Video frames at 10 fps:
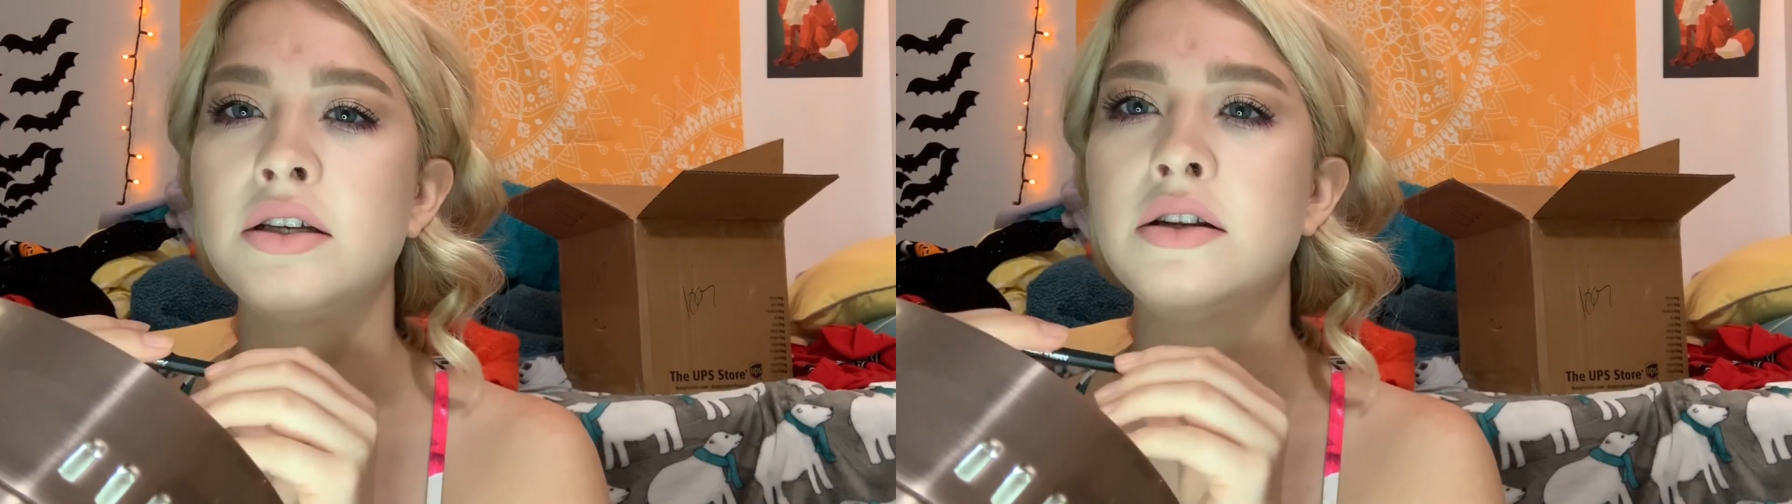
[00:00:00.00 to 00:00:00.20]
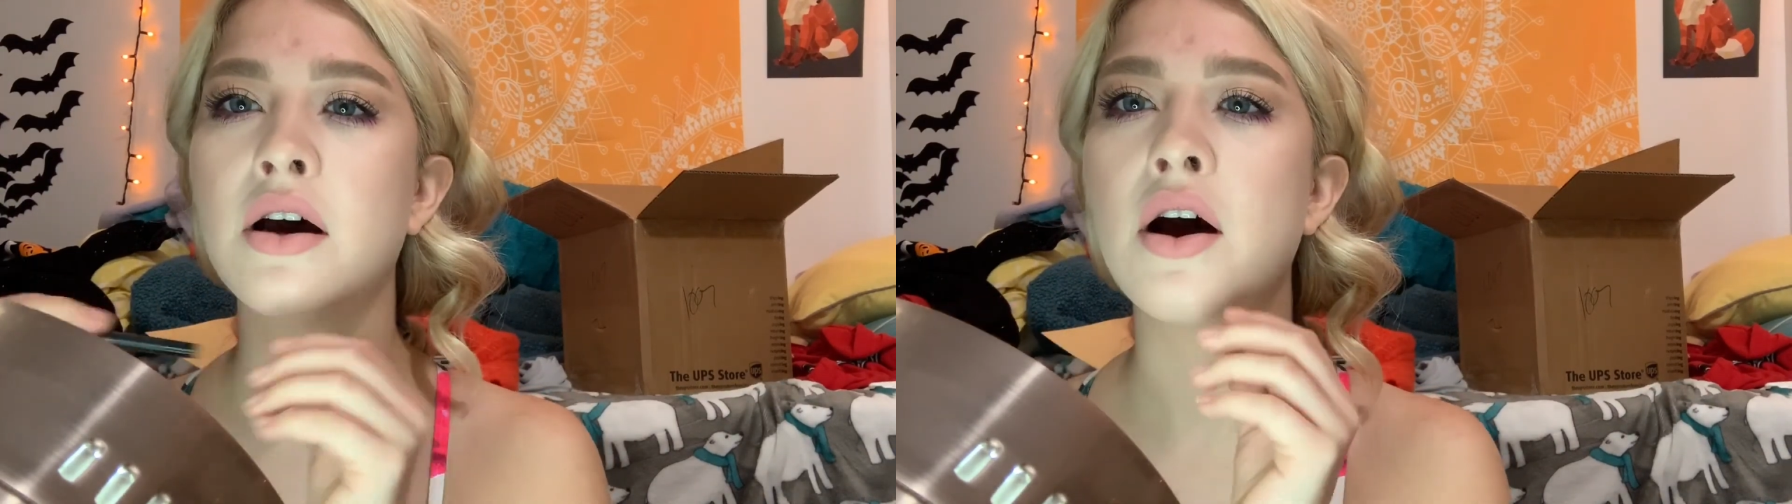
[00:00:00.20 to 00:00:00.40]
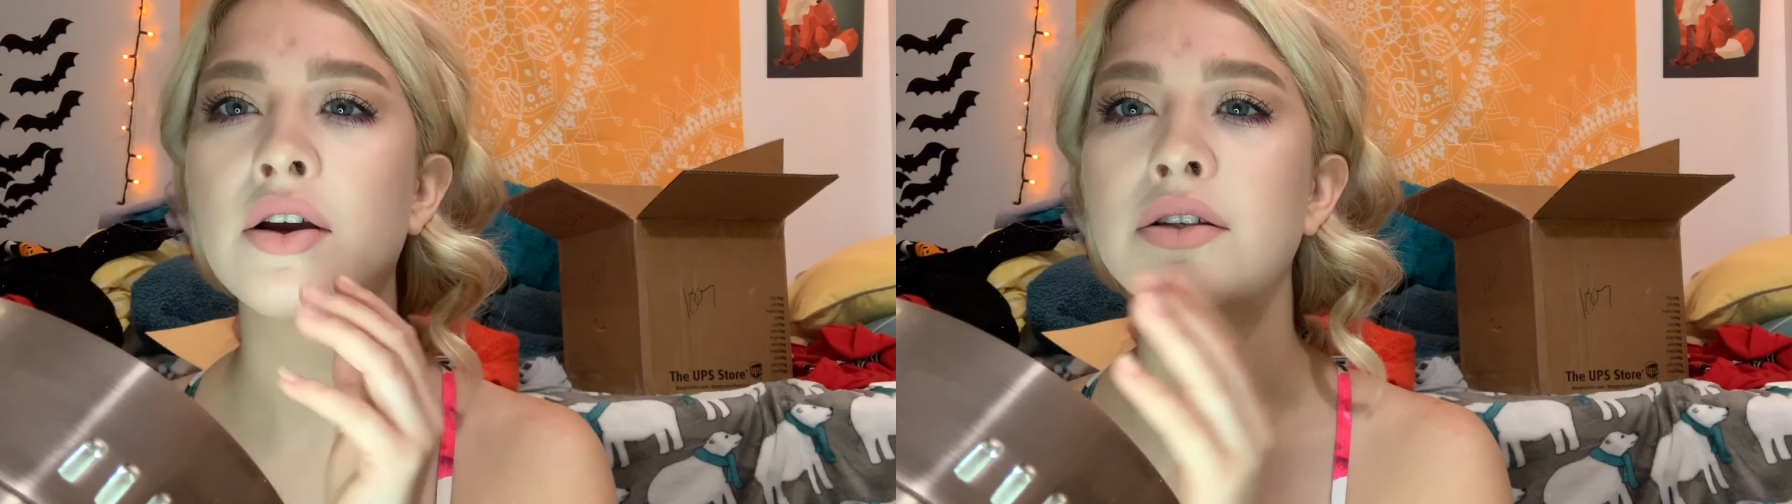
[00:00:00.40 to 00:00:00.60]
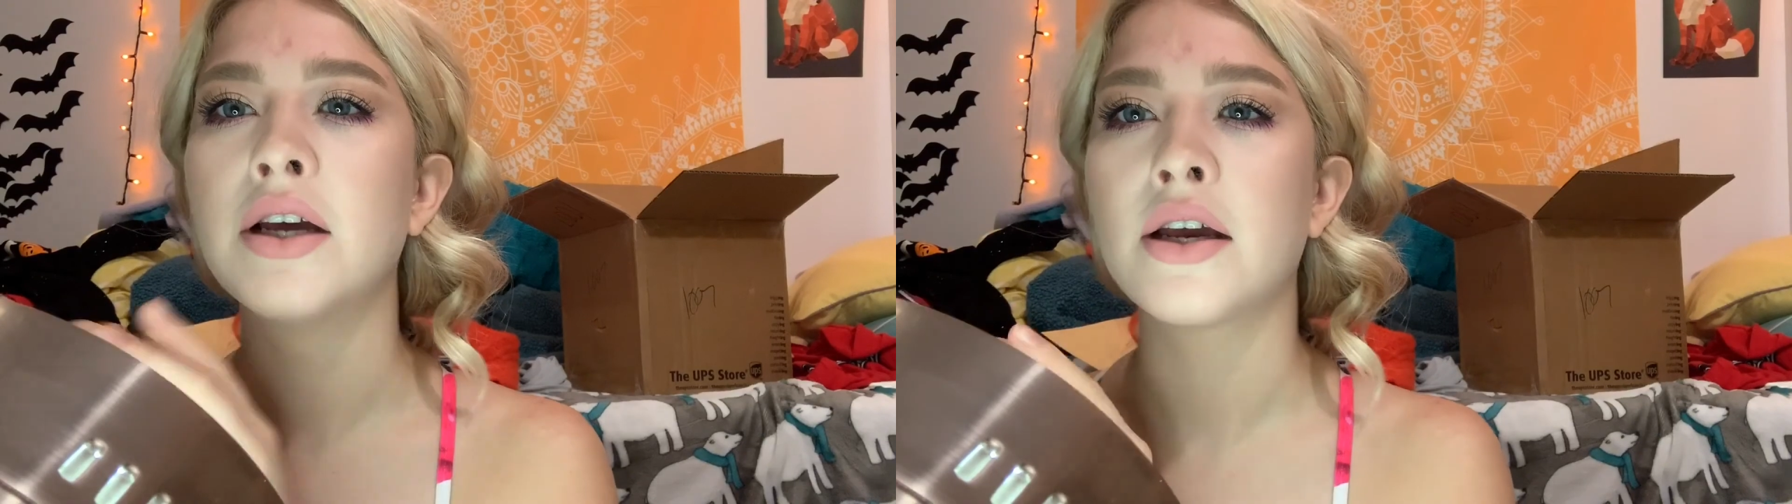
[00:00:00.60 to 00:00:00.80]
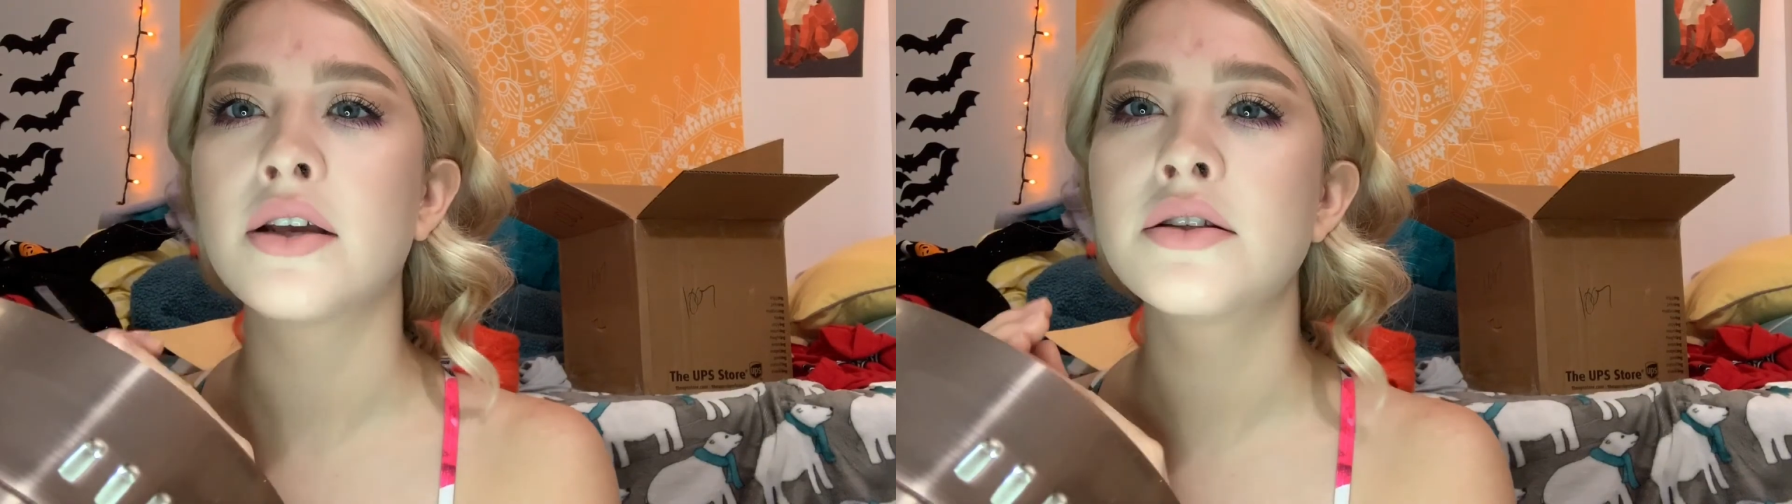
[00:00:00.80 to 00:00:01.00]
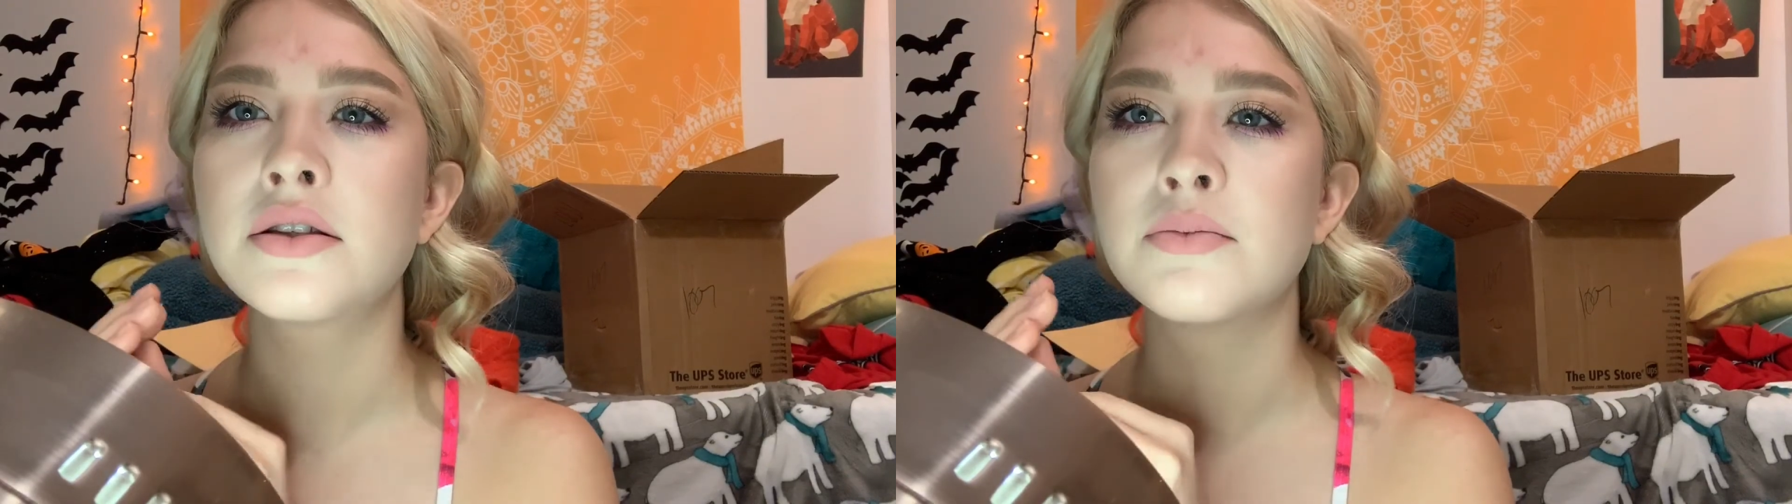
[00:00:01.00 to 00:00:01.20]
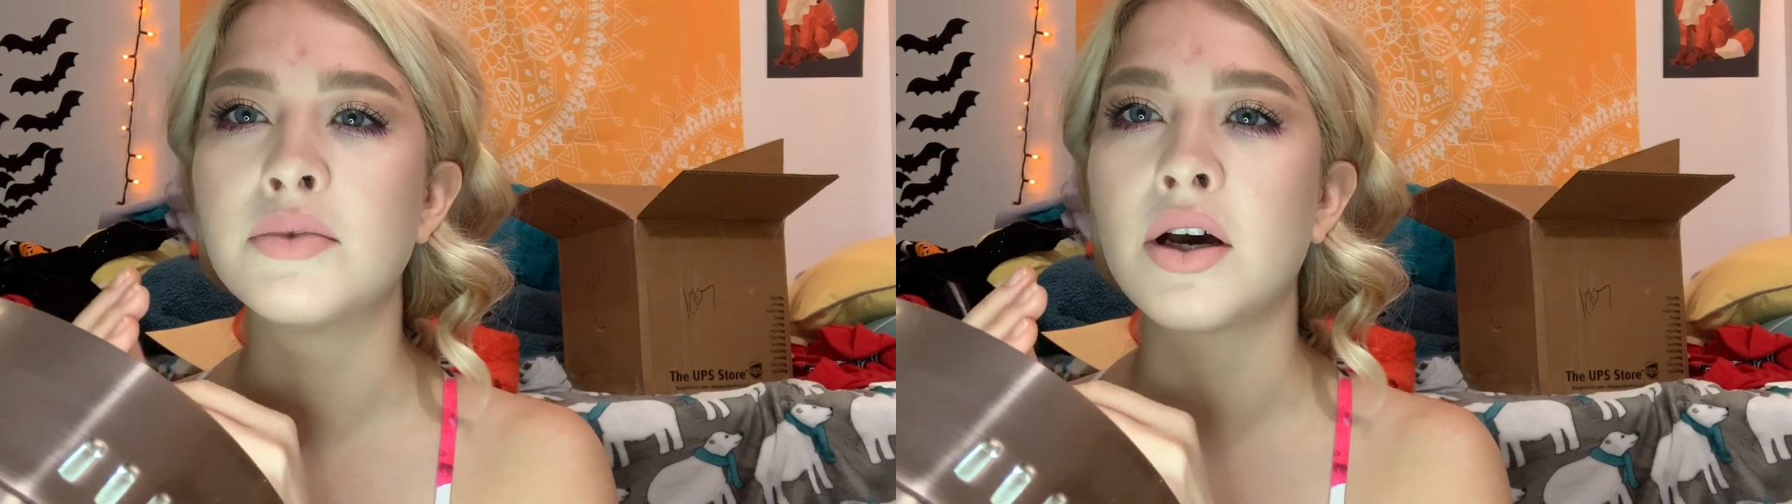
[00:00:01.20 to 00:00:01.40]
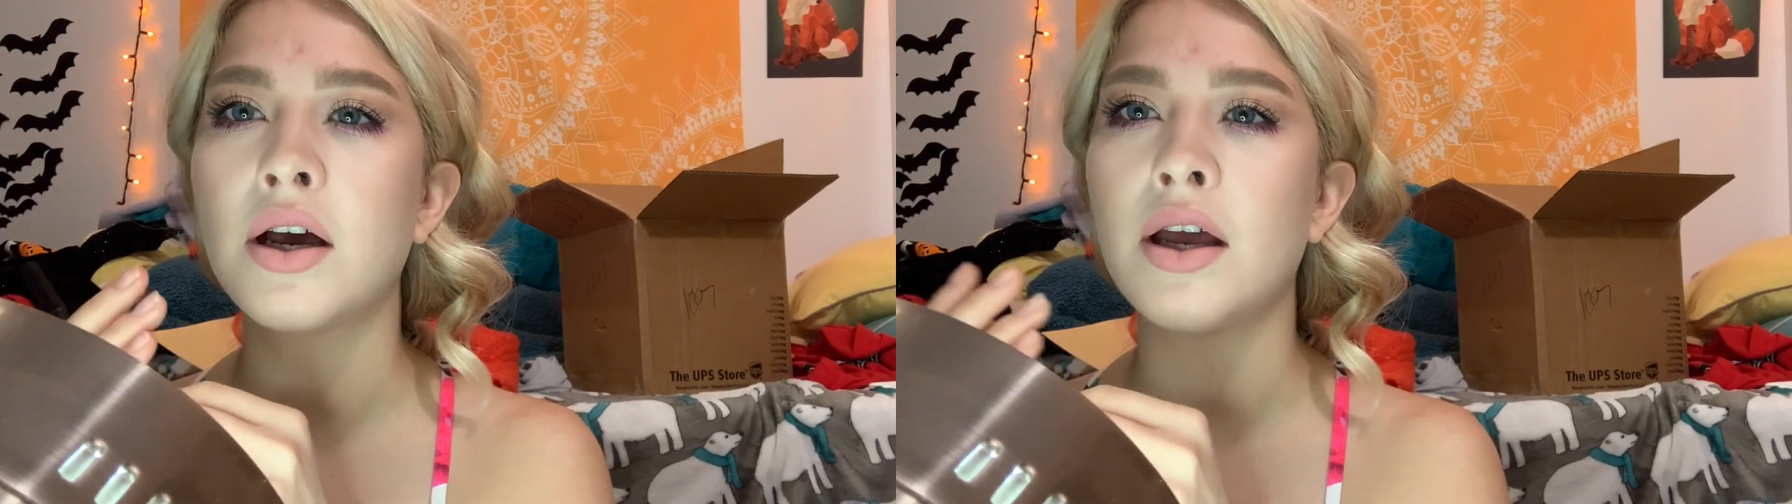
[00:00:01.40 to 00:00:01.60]
not nice,
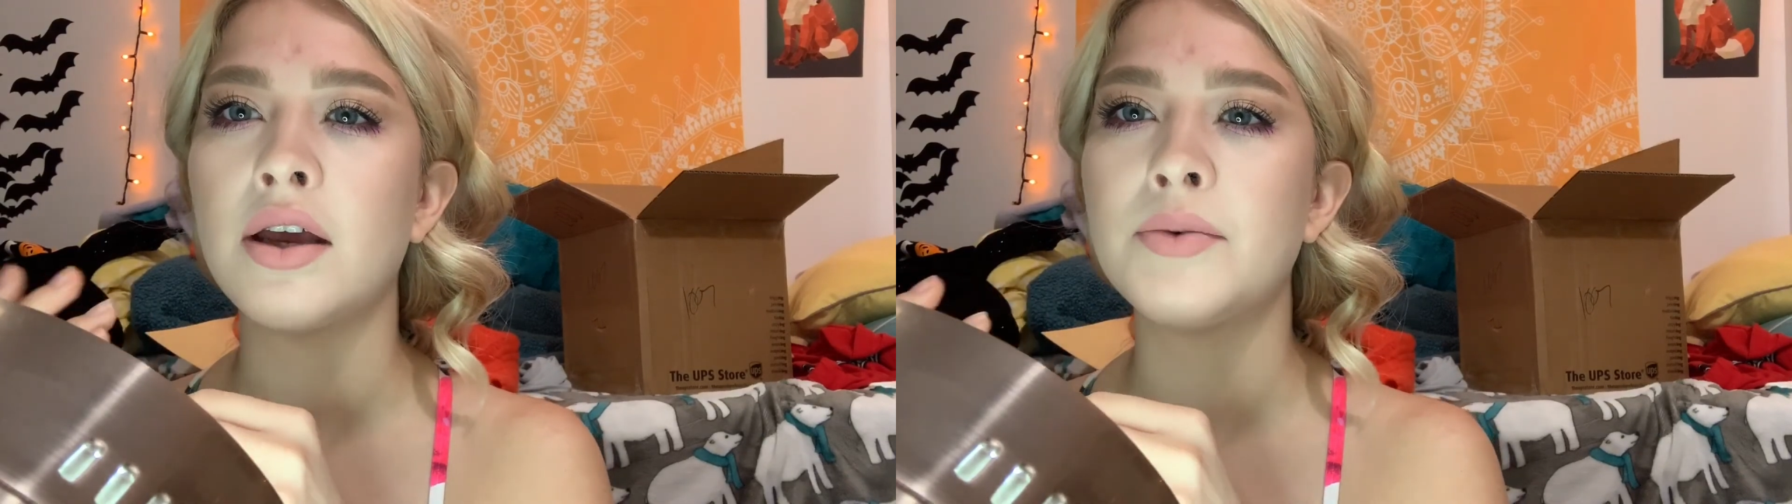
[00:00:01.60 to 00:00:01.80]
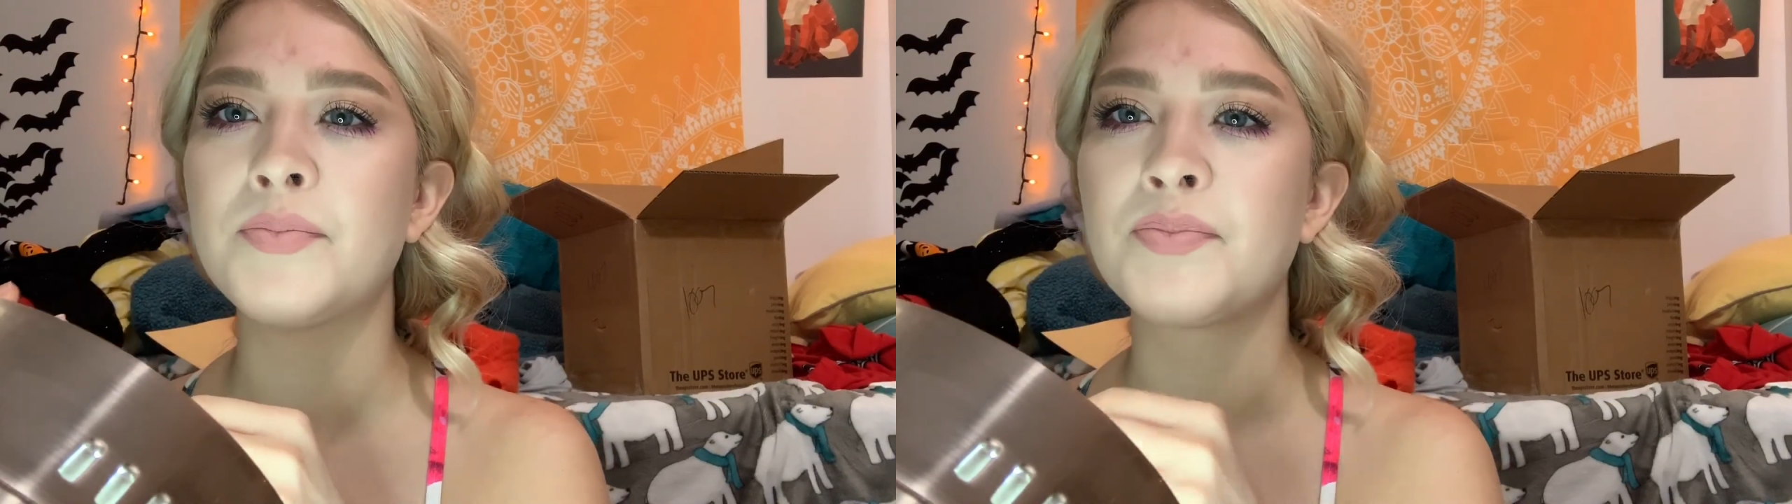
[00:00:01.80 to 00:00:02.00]
but